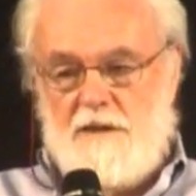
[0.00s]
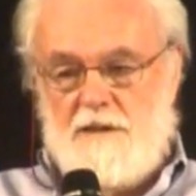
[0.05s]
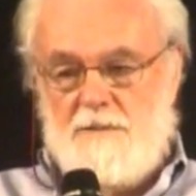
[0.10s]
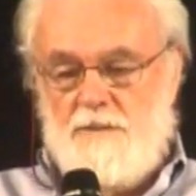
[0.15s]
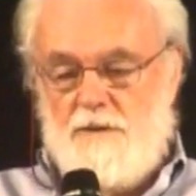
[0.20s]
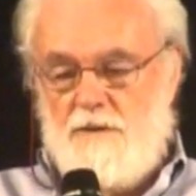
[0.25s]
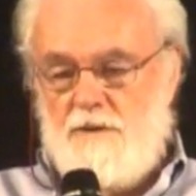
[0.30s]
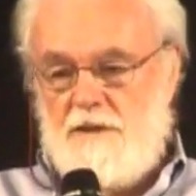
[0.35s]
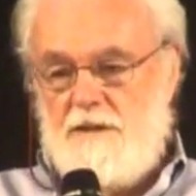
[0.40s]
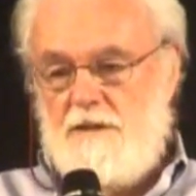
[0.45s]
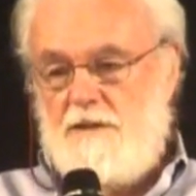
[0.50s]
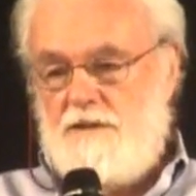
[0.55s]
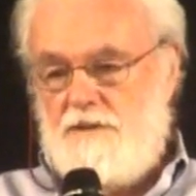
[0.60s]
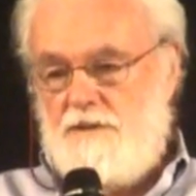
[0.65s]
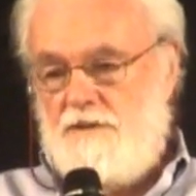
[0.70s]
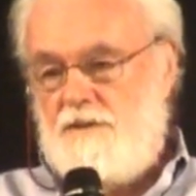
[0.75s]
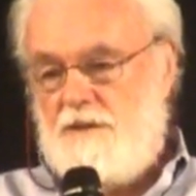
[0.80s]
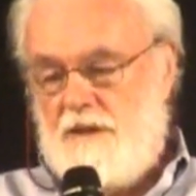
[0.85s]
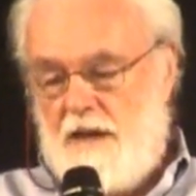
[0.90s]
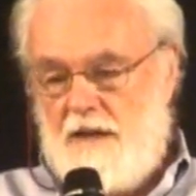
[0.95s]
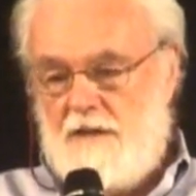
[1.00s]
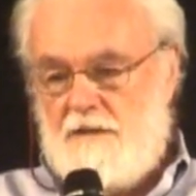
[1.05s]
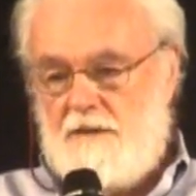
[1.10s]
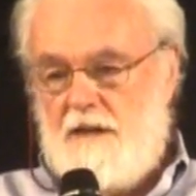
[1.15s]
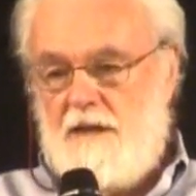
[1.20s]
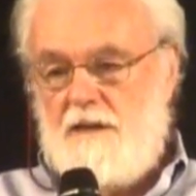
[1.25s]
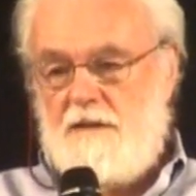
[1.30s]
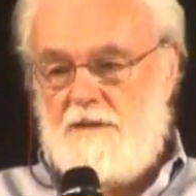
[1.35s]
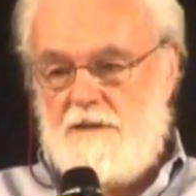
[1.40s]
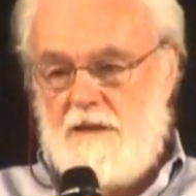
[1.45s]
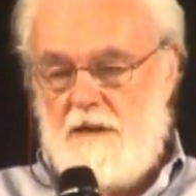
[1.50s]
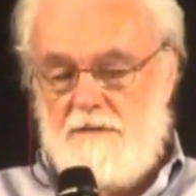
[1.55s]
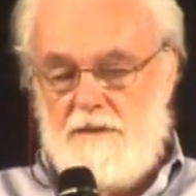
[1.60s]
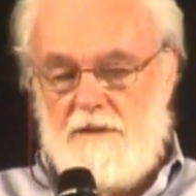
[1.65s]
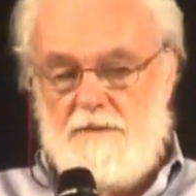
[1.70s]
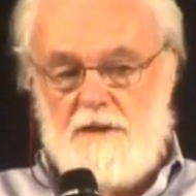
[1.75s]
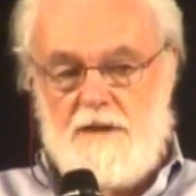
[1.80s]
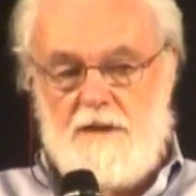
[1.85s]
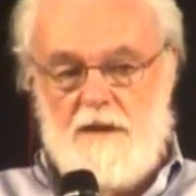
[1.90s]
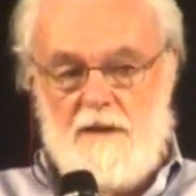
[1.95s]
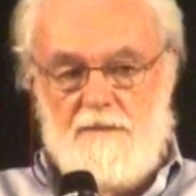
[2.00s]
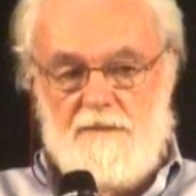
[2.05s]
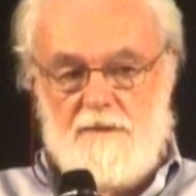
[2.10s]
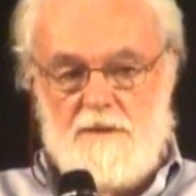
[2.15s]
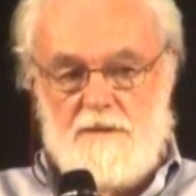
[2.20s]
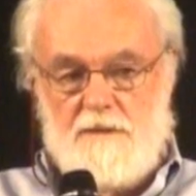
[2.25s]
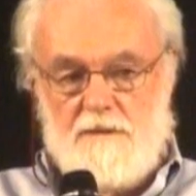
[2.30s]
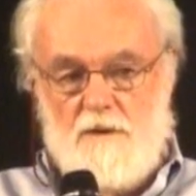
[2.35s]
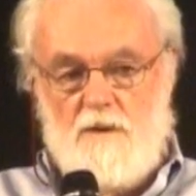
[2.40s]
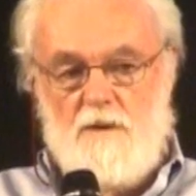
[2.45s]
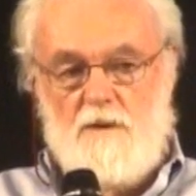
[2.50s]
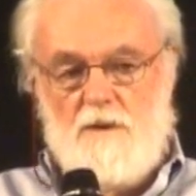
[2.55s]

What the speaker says: export industries as they slowly recovered,